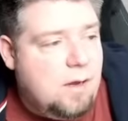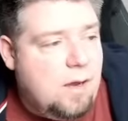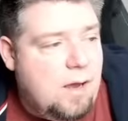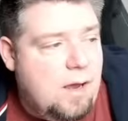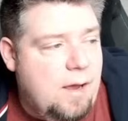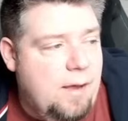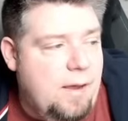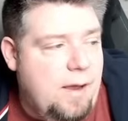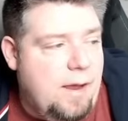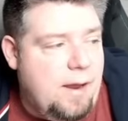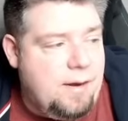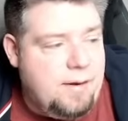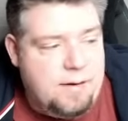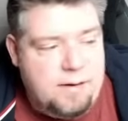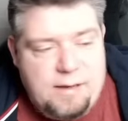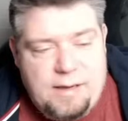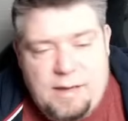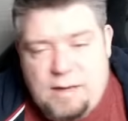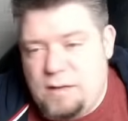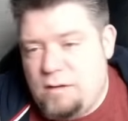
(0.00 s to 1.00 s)
And
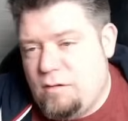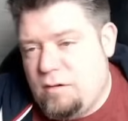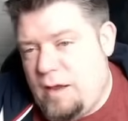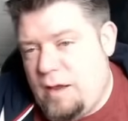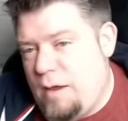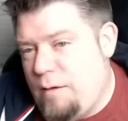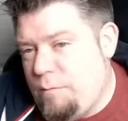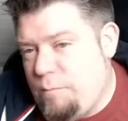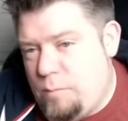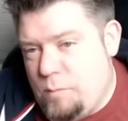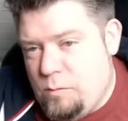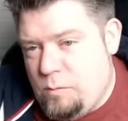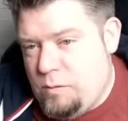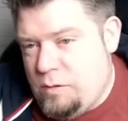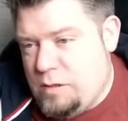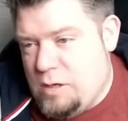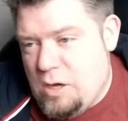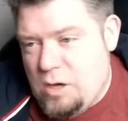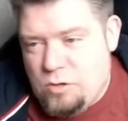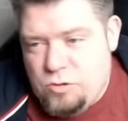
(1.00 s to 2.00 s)
again, it's like Referral,
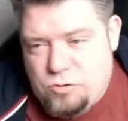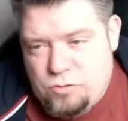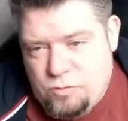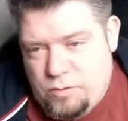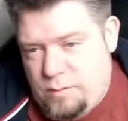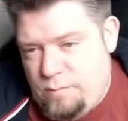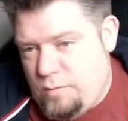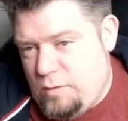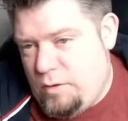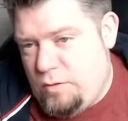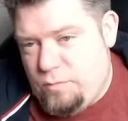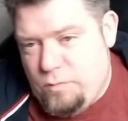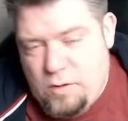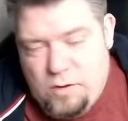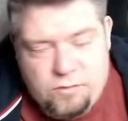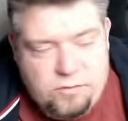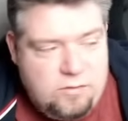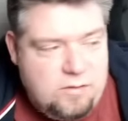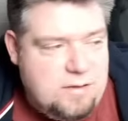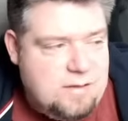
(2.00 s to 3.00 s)
you can't join, vice
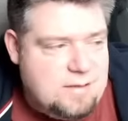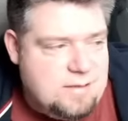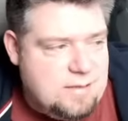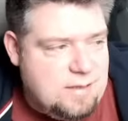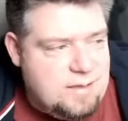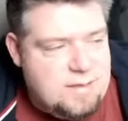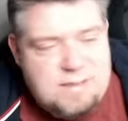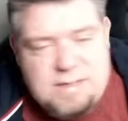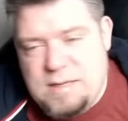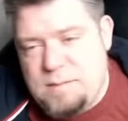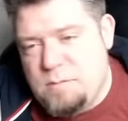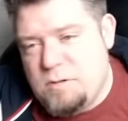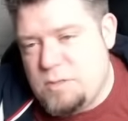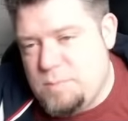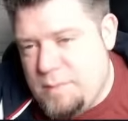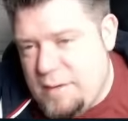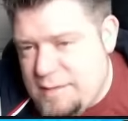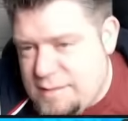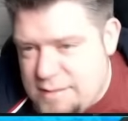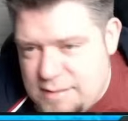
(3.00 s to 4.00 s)
versa. This is like your
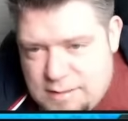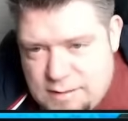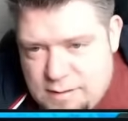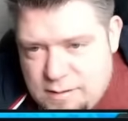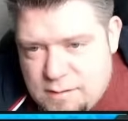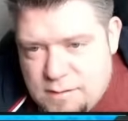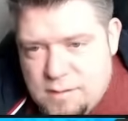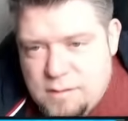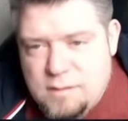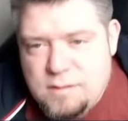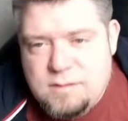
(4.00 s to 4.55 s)
demons, basically.